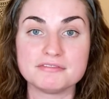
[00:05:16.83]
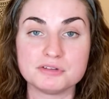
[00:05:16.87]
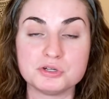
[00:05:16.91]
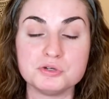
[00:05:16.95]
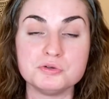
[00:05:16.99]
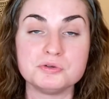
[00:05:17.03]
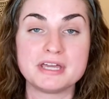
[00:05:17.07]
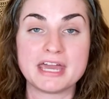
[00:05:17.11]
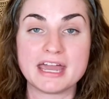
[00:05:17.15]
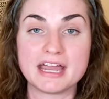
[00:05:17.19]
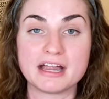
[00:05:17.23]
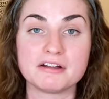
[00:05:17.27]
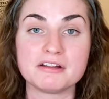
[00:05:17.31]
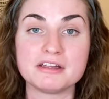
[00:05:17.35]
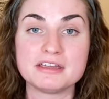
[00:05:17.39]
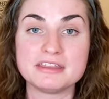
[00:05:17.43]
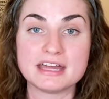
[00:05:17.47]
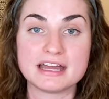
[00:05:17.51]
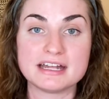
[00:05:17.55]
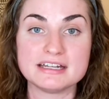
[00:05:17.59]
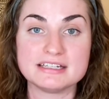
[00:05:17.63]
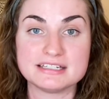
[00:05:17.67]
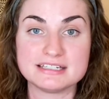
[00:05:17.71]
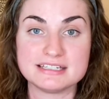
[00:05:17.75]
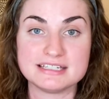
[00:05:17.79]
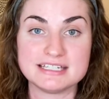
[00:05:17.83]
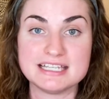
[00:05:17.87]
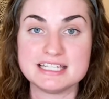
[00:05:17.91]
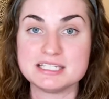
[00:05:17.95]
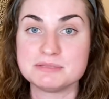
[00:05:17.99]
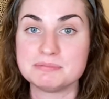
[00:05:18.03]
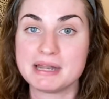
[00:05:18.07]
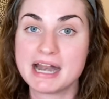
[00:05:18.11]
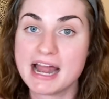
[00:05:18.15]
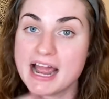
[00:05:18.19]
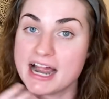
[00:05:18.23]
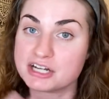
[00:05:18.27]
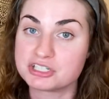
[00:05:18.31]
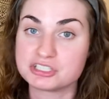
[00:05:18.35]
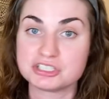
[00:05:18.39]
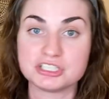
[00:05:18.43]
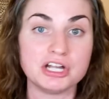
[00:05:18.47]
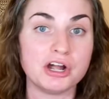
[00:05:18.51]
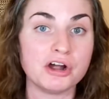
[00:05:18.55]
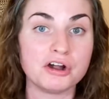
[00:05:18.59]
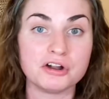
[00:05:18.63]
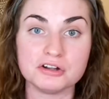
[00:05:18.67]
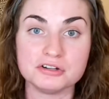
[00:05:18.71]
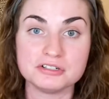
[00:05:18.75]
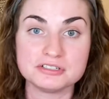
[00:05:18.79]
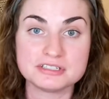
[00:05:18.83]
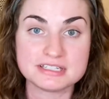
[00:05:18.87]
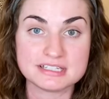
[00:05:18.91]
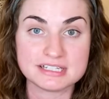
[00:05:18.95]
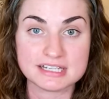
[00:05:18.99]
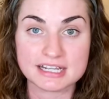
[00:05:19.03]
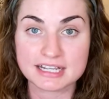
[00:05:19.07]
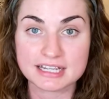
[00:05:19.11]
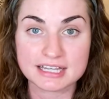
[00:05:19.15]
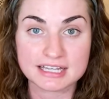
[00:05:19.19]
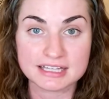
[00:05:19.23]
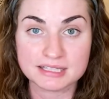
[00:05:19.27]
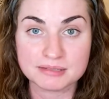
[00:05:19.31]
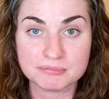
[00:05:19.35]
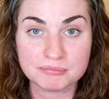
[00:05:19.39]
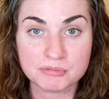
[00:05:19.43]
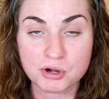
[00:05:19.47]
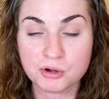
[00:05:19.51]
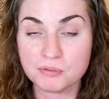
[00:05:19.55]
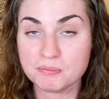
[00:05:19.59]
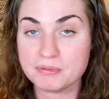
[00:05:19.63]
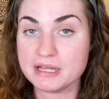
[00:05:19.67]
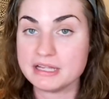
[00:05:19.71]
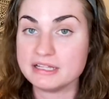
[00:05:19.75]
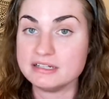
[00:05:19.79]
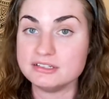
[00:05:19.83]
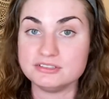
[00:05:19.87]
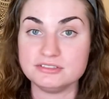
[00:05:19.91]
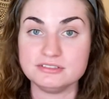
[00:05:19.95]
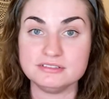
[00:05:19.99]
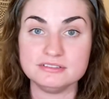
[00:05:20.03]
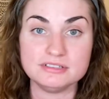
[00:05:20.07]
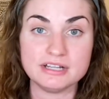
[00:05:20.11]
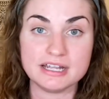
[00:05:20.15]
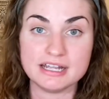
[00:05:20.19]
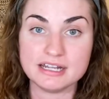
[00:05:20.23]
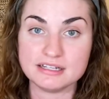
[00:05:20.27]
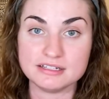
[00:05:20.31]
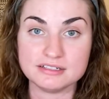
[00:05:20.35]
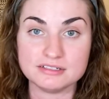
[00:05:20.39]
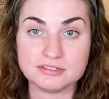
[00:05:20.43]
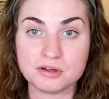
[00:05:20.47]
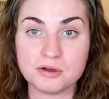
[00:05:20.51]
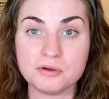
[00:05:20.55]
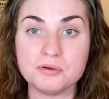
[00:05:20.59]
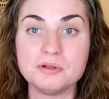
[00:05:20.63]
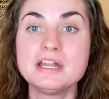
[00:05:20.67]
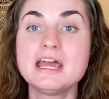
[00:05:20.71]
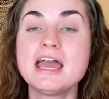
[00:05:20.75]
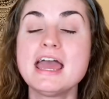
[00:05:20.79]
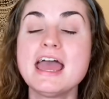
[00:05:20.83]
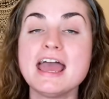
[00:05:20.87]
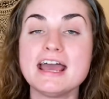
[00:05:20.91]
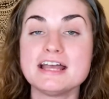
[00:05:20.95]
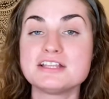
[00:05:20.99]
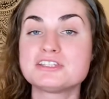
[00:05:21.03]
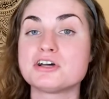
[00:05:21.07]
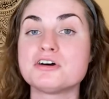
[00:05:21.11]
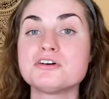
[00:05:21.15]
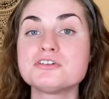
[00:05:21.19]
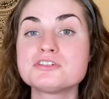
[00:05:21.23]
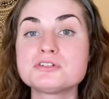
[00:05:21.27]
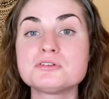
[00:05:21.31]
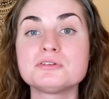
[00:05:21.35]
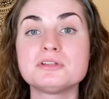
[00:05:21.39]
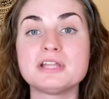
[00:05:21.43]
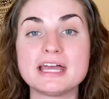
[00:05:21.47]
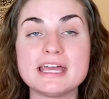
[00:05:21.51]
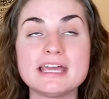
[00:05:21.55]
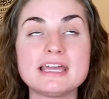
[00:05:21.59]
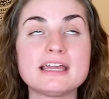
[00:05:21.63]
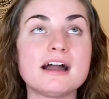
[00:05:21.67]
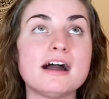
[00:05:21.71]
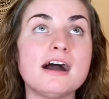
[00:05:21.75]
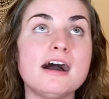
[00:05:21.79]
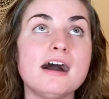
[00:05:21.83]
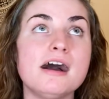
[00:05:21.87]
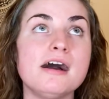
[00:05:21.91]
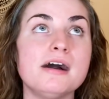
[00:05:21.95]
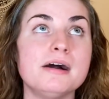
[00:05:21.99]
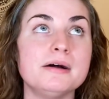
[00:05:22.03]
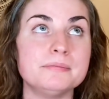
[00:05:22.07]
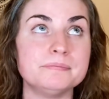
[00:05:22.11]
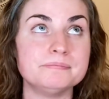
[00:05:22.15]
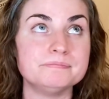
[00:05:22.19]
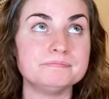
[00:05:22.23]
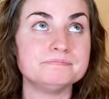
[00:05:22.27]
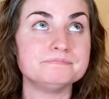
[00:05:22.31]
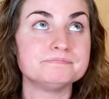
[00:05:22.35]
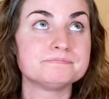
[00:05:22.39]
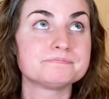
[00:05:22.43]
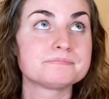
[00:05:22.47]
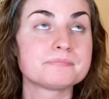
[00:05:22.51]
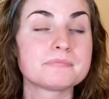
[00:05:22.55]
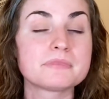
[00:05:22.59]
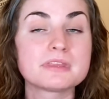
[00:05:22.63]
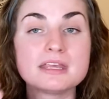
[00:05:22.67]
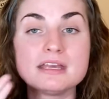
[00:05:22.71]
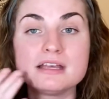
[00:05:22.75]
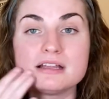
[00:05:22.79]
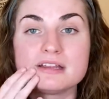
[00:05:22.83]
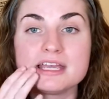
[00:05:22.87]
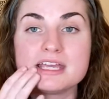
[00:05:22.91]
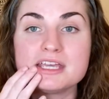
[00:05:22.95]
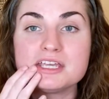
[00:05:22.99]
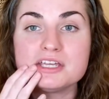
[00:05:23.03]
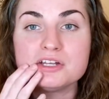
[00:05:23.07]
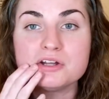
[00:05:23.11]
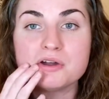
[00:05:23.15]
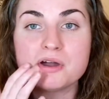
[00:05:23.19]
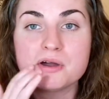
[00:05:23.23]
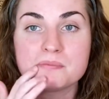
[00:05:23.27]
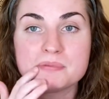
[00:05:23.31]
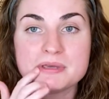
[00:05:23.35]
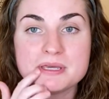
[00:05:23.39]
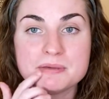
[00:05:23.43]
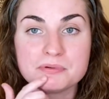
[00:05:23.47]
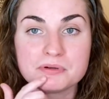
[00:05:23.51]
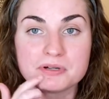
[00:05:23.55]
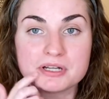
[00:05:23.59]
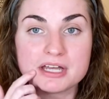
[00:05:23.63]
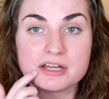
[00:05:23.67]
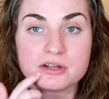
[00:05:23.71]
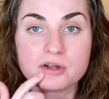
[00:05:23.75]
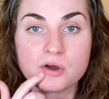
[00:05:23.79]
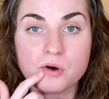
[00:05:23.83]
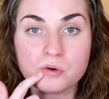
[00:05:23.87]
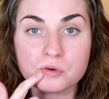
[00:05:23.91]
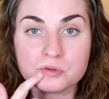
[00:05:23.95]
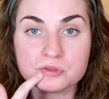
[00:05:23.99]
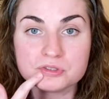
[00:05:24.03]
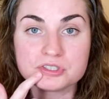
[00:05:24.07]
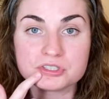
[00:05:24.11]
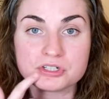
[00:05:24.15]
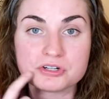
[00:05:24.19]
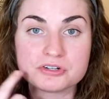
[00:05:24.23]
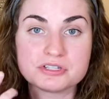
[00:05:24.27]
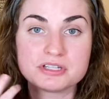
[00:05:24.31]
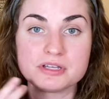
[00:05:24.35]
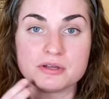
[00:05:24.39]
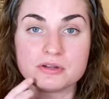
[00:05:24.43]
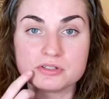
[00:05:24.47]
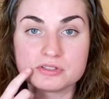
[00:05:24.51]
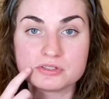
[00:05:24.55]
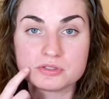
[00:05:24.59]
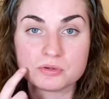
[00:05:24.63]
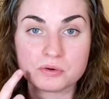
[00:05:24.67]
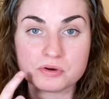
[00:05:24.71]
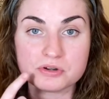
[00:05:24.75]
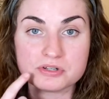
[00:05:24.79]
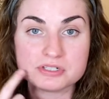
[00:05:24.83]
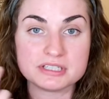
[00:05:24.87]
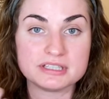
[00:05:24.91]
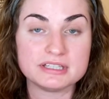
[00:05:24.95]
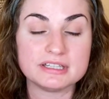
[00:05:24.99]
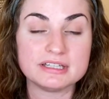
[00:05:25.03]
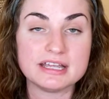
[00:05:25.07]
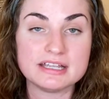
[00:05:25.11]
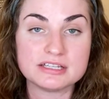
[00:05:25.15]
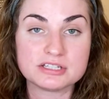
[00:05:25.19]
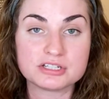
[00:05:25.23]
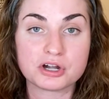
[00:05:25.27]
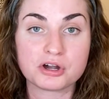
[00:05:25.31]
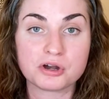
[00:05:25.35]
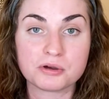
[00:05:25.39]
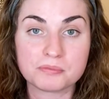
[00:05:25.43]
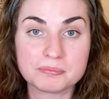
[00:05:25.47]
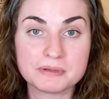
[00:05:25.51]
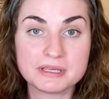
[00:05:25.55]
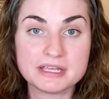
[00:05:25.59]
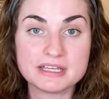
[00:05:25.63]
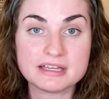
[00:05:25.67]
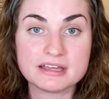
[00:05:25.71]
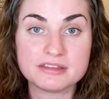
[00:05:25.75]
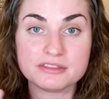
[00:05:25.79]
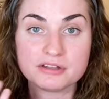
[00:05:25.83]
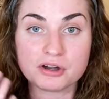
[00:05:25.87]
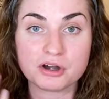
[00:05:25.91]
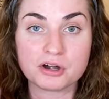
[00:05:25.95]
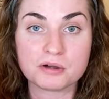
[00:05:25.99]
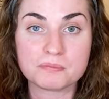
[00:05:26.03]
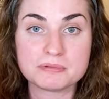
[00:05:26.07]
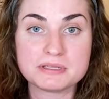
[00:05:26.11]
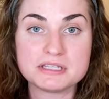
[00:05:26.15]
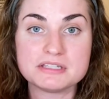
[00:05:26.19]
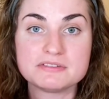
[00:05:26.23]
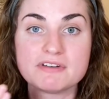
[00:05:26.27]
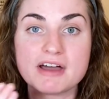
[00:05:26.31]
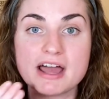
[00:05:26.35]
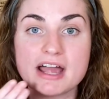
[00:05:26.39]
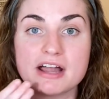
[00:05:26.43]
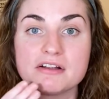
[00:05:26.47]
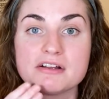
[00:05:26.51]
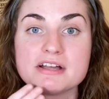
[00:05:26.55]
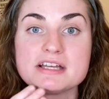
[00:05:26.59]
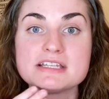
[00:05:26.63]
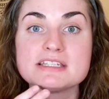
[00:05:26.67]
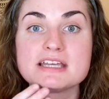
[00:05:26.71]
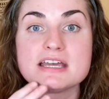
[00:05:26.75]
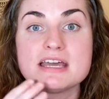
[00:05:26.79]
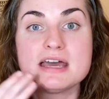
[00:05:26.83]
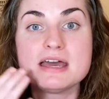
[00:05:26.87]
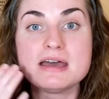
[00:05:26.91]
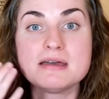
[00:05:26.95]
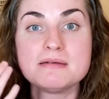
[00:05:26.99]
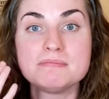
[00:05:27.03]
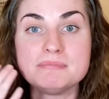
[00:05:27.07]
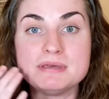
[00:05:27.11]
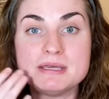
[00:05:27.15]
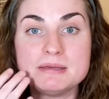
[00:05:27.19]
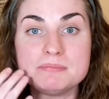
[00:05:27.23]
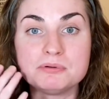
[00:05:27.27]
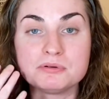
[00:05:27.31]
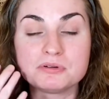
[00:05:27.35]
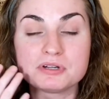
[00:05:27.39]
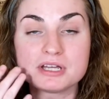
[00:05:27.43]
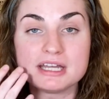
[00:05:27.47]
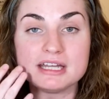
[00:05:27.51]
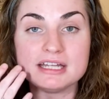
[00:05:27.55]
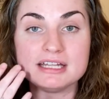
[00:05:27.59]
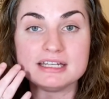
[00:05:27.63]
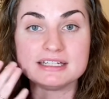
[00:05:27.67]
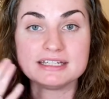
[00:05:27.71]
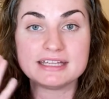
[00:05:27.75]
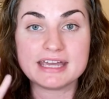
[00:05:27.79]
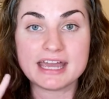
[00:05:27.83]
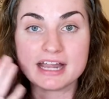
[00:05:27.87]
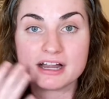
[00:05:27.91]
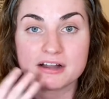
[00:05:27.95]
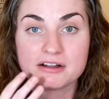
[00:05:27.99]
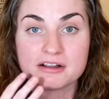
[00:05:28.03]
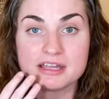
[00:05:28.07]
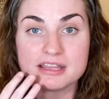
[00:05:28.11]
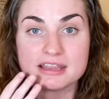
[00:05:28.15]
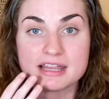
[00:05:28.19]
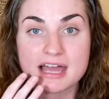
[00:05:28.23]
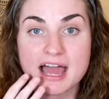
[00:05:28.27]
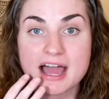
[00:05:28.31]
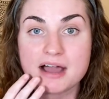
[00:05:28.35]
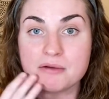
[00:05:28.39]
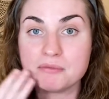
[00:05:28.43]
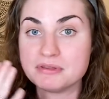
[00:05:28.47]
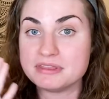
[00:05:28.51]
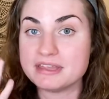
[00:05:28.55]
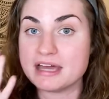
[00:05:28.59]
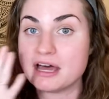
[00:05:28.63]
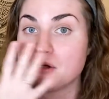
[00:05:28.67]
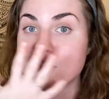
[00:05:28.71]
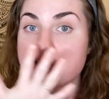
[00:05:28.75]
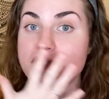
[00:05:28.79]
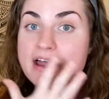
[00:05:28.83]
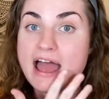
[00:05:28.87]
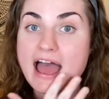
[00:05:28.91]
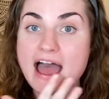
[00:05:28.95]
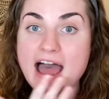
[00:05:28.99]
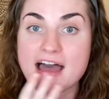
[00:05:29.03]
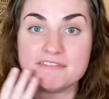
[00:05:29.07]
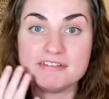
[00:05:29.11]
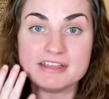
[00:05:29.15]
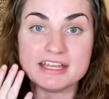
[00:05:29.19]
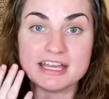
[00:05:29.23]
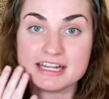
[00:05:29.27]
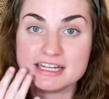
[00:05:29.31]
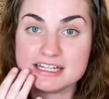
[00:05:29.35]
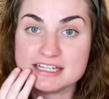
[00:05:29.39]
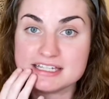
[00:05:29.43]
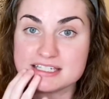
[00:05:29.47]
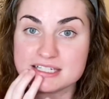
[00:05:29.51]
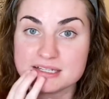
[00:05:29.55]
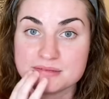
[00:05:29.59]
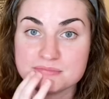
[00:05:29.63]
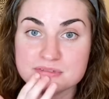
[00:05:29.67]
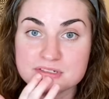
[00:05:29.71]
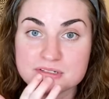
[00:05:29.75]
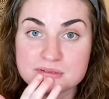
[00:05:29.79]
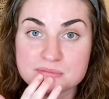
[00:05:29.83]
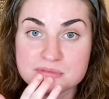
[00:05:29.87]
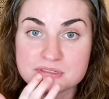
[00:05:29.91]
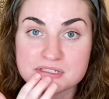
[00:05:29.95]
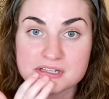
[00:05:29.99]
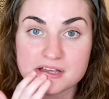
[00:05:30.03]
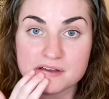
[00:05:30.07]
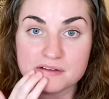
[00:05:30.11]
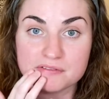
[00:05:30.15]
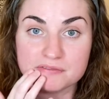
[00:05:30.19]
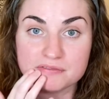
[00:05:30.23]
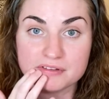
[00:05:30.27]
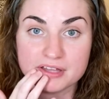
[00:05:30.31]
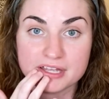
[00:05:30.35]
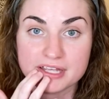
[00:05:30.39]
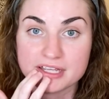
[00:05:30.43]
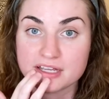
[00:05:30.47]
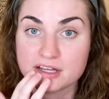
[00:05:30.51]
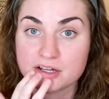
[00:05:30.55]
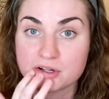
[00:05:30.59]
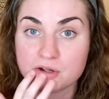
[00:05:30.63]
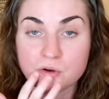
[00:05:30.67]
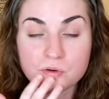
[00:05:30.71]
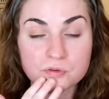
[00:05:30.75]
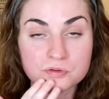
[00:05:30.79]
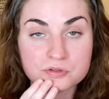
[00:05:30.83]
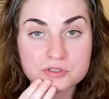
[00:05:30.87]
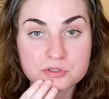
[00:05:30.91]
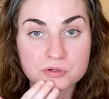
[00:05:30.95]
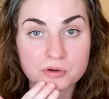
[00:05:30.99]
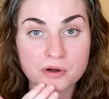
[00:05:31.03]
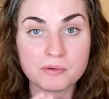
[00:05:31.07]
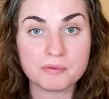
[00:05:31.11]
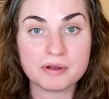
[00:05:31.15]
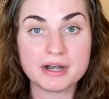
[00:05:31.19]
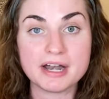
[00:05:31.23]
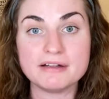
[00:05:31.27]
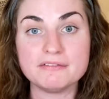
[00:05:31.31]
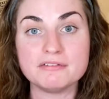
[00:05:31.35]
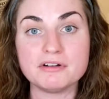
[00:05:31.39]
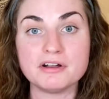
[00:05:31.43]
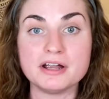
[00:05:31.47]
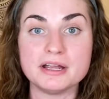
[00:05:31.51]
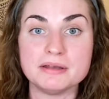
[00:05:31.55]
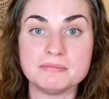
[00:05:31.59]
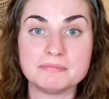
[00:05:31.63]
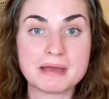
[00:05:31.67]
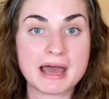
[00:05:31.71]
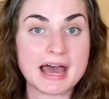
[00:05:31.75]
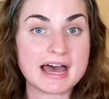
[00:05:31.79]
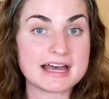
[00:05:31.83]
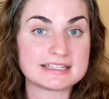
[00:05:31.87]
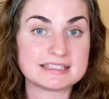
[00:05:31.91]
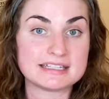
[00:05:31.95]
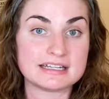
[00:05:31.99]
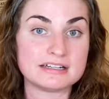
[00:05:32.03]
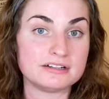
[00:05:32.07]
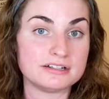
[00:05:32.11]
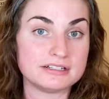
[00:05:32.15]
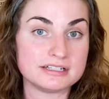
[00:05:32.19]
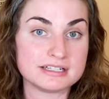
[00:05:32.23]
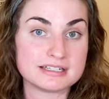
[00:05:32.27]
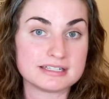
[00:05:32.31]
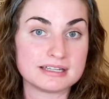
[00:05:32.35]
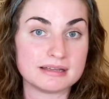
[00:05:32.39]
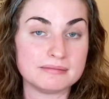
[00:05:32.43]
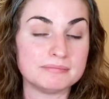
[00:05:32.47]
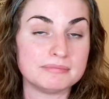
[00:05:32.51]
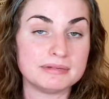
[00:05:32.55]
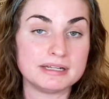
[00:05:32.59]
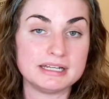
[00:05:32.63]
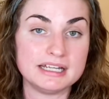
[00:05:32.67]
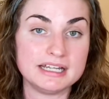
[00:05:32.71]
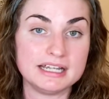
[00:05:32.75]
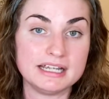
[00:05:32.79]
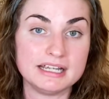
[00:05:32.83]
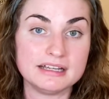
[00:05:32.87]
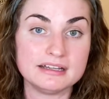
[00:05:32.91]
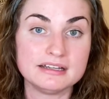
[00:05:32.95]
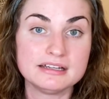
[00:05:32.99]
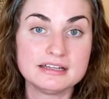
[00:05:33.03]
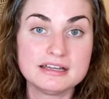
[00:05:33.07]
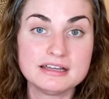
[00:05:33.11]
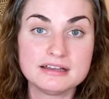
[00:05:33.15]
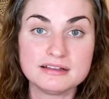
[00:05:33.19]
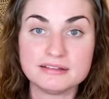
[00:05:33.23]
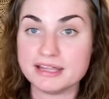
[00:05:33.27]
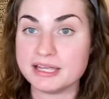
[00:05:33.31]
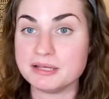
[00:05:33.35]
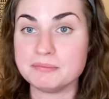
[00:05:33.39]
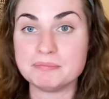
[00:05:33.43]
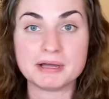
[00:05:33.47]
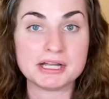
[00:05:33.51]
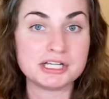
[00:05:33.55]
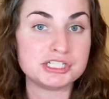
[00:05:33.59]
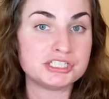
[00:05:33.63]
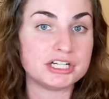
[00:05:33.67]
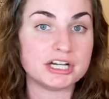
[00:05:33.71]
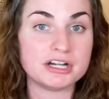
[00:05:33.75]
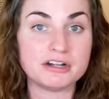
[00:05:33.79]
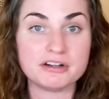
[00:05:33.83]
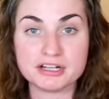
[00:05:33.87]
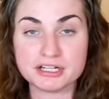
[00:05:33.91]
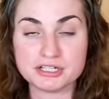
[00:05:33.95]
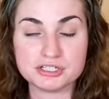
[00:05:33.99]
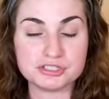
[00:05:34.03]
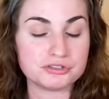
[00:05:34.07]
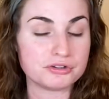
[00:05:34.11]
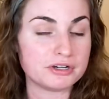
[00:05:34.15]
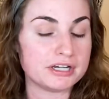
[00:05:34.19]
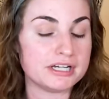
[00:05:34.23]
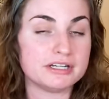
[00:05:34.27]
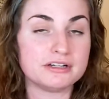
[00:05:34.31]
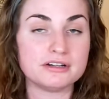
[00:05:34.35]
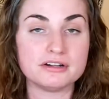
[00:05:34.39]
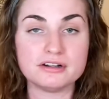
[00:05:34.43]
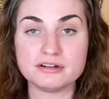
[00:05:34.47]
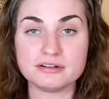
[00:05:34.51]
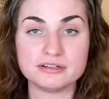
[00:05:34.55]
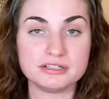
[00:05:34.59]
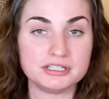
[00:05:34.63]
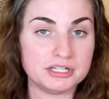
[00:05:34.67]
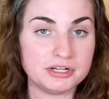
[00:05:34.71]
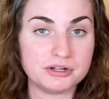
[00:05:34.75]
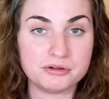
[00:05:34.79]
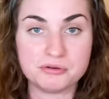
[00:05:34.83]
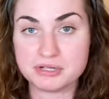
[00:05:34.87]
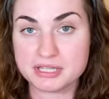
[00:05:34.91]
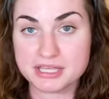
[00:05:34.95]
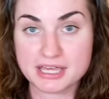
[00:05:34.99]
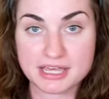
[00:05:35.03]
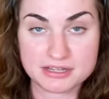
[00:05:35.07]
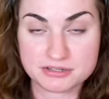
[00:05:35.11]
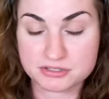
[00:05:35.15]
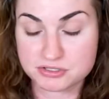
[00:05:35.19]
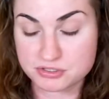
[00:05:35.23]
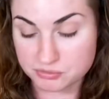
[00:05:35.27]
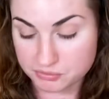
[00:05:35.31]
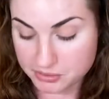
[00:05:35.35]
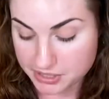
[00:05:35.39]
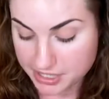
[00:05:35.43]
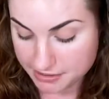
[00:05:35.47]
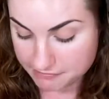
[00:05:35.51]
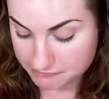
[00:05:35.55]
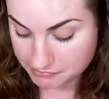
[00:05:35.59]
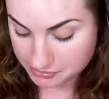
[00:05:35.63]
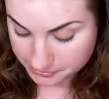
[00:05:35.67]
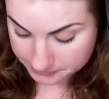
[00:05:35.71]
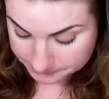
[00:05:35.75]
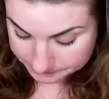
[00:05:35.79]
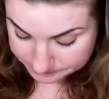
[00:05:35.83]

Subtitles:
carry that disease, but actually aren't sick in the moment and don't. It's also like, you know how people get cold sores and it's herpes virus. People can carry that without having any symptoms of like a cold sore or whatever and pass that on to somebody, like by sharing a drink or, you know, a kiss or whatever.